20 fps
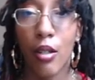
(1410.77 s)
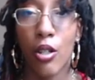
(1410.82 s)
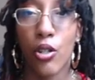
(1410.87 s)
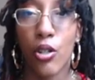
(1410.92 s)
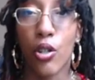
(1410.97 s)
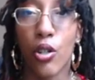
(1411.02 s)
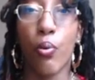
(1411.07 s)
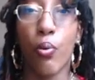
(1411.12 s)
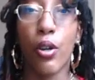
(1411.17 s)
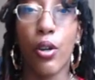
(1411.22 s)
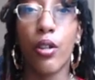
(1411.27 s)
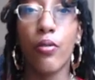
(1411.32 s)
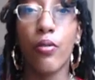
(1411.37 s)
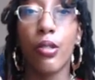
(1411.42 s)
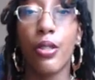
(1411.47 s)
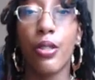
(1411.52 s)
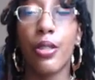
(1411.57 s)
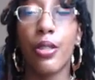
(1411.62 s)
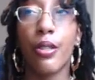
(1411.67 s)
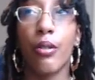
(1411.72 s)
So we don't
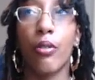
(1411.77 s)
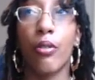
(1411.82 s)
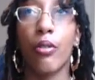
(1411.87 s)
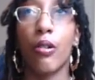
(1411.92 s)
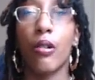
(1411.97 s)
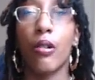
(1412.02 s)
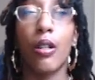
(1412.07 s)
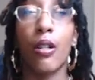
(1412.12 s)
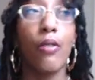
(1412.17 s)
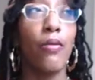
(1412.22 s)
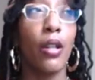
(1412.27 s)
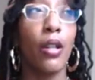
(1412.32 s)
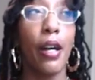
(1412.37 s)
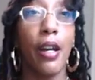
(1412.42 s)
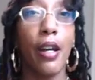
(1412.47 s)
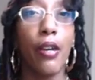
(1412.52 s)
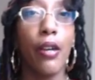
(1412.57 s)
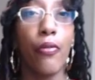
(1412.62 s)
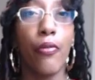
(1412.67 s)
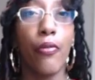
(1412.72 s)
just live
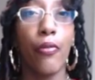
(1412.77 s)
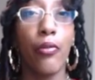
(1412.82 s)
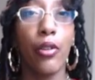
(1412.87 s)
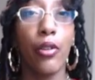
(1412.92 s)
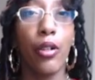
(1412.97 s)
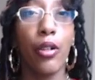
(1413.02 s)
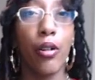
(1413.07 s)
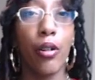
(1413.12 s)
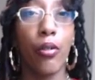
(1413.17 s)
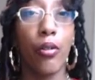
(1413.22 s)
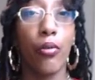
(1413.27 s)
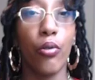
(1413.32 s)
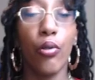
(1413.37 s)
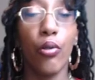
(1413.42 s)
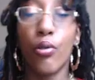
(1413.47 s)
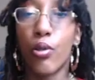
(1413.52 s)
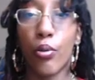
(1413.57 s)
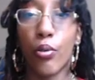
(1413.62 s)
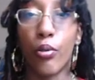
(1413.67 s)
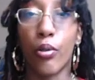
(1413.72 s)
life, you know,
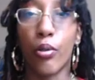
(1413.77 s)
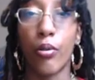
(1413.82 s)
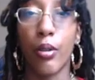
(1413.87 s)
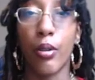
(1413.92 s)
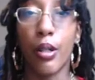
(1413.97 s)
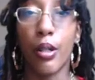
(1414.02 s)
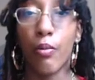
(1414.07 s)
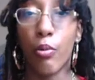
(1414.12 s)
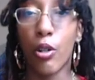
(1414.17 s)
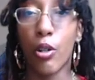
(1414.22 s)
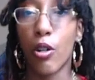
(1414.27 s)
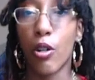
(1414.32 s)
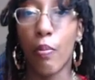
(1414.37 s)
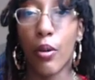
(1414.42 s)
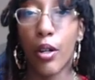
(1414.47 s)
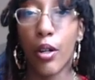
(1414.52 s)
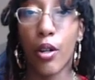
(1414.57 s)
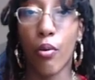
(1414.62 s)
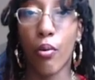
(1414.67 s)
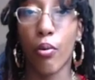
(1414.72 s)
neutral and we don't
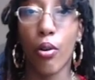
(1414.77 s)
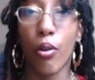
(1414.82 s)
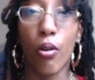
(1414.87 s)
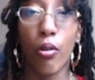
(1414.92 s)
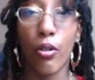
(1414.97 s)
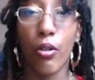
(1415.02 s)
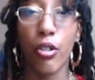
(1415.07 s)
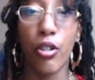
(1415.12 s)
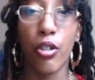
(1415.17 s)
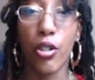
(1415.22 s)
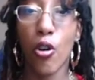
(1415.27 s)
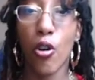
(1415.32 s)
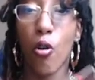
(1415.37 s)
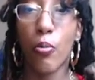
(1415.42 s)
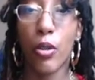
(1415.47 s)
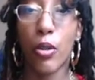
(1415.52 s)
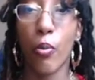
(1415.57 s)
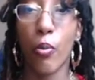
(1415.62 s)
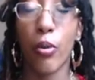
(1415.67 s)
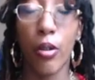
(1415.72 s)
play a role and just hope
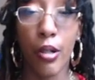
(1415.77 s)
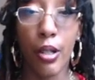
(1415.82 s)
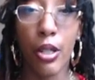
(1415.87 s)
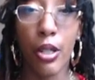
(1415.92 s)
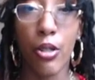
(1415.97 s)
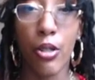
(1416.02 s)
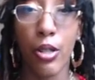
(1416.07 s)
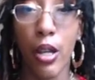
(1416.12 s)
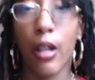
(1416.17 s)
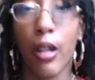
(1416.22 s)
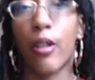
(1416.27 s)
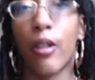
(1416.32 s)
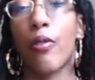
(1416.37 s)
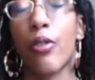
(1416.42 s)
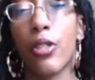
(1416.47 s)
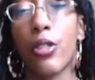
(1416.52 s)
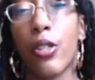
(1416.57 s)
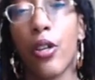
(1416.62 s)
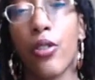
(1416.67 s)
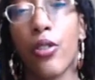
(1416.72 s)
that we don't get sick. No,
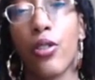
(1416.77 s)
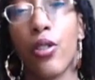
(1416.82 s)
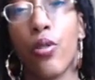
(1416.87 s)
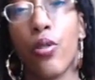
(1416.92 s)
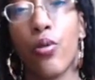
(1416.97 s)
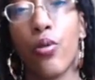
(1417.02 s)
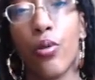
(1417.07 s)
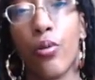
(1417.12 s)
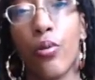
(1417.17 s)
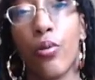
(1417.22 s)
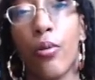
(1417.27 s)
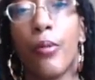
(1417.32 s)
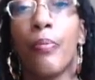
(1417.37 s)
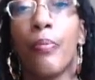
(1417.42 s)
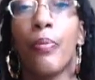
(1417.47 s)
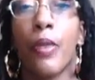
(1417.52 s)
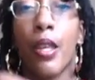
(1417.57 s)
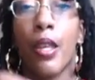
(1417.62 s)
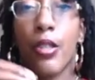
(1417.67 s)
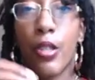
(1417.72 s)
there's things that you do
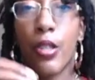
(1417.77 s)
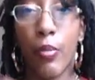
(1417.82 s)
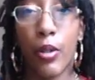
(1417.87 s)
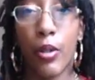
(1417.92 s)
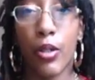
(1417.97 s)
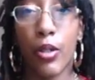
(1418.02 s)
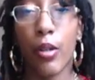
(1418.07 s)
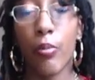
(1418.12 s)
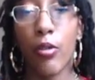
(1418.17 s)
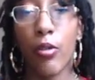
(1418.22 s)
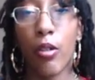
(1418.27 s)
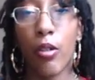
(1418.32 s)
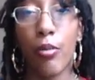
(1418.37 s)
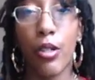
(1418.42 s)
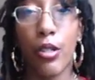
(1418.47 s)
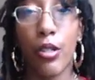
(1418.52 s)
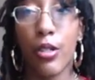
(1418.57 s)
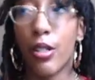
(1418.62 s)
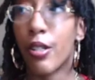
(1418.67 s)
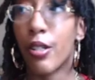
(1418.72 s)
to build up your
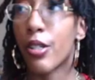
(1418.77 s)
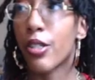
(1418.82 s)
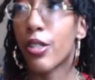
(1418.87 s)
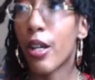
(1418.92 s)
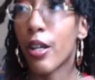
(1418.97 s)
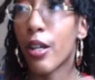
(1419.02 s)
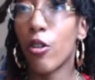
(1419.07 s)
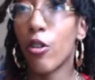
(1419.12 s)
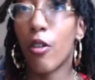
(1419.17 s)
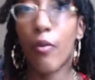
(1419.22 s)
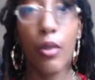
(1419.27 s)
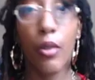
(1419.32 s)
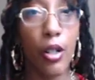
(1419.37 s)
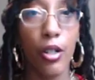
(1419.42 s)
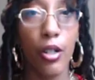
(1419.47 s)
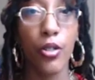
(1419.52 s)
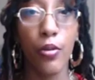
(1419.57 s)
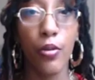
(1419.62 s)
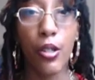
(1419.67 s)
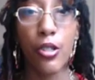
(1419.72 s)
immunity, just like you have
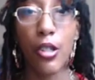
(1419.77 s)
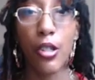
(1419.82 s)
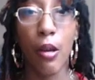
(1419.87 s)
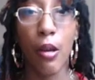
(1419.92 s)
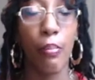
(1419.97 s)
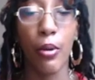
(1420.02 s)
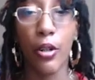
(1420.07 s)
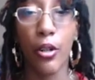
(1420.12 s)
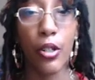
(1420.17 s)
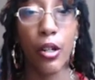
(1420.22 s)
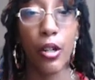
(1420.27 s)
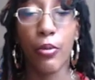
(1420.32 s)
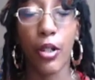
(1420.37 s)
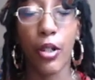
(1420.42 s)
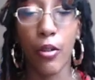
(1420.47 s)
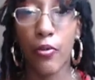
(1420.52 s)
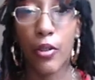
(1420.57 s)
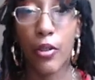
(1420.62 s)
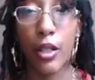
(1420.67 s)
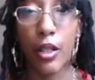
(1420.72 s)
countries that build up
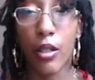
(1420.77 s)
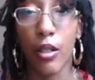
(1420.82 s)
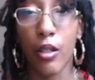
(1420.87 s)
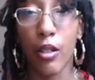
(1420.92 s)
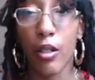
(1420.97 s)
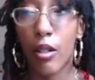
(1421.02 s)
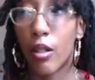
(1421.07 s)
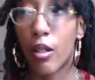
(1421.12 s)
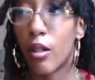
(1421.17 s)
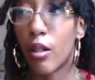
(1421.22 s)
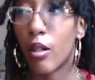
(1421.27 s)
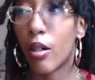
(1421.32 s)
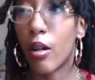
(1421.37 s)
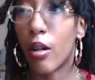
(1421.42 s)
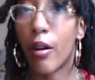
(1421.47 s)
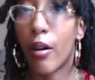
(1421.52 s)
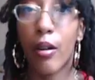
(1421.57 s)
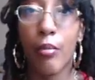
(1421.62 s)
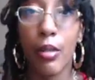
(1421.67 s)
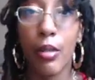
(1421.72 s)
their fucking uh,
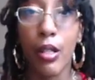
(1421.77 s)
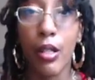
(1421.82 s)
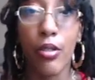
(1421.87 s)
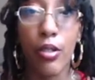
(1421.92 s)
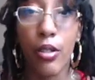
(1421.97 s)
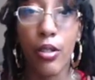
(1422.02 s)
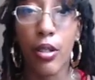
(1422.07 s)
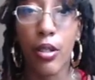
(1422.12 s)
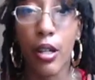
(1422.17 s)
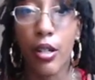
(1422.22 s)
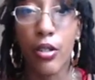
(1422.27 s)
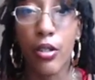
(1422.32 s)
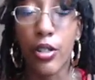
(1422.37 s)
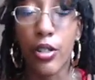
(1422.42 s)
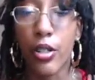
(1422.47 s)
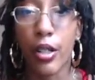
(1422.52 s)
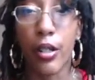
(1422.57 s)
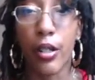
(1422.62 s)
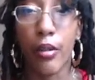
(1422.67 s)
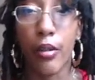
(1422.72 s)
armies and, and
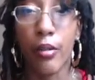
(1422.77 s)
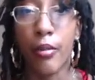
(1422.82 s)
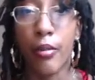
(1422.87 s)
shit.